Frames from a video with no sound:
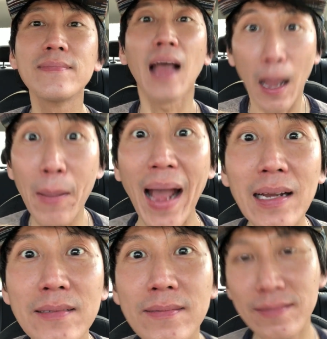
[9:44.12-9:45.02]
I'm
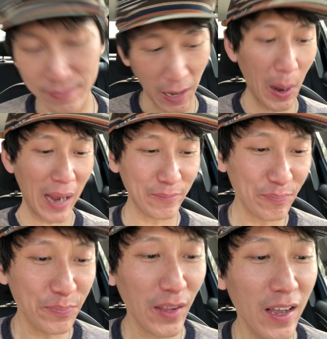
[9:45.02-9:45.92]
back. Okay.
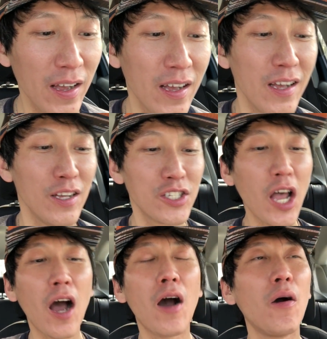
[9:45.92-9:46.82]

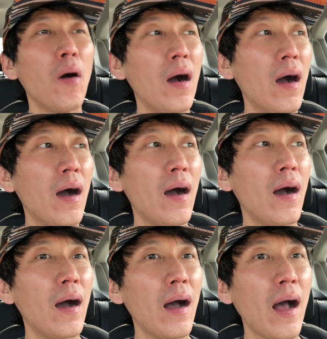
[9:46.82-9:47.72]
So
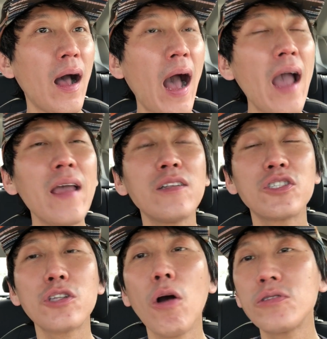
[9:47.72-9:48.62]
I
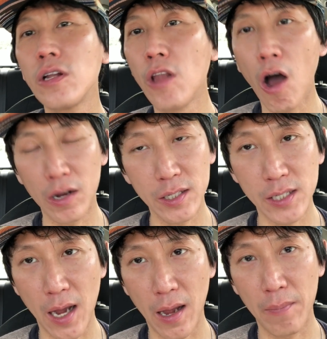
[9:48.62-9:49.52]
took the longest
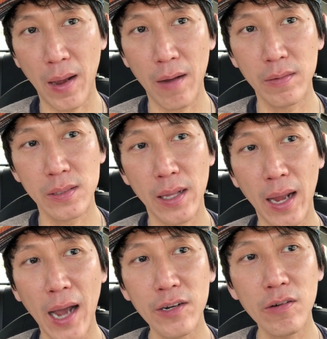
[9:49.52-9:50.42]
time. I was like,
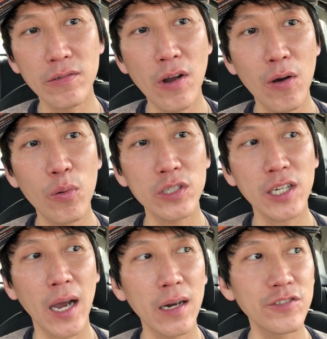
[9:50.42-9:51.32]
I don't know what
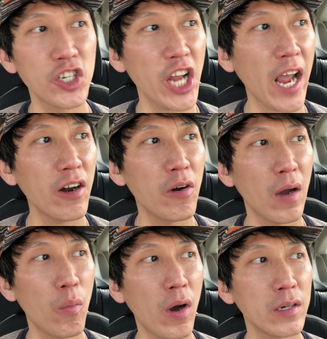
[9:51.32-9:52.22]
kind of channel I
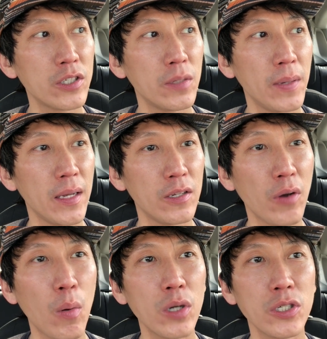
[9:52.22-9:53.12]
want to be. Do
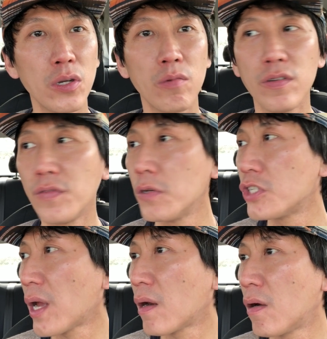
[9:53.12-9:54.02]
I want to do a review
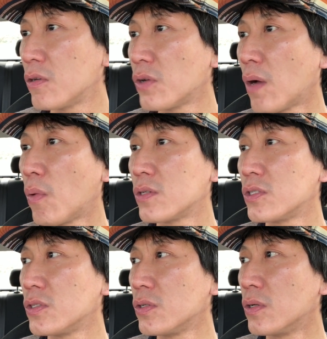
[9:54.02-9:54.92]
channel? Do I want to
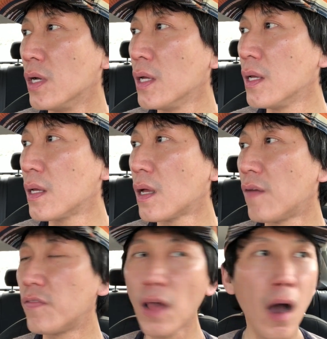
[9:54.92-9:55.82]
do
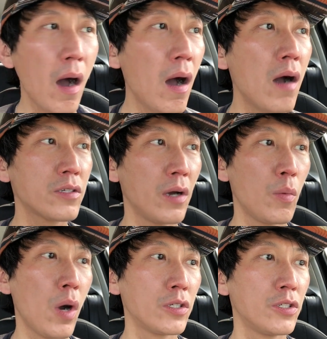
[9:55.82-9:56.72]
a vlog? Do I
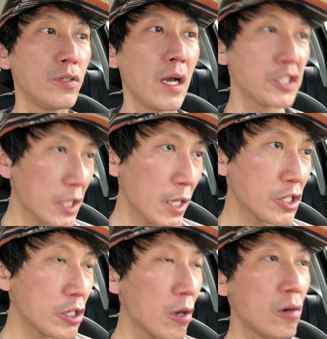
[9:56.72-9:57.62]
want to do
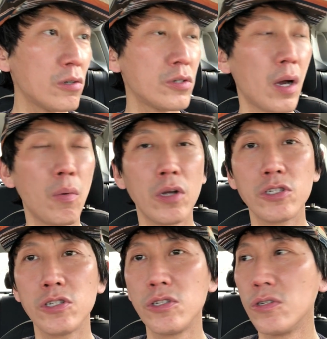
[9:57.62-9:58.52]
educational? Do I want
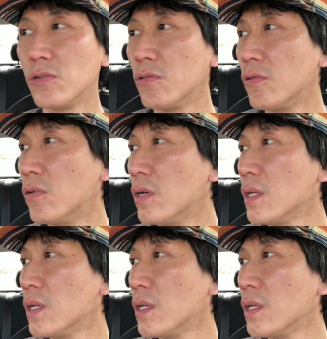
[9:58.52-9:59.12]
to do